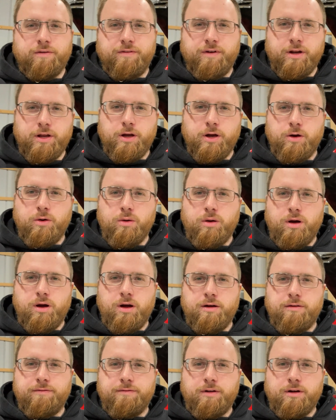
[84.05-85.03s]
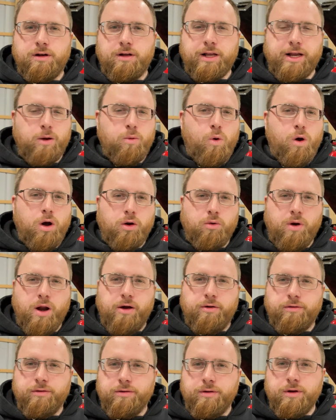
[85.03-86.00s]
video of like a walk
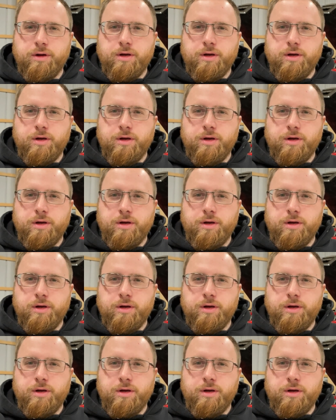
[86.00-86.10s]
around.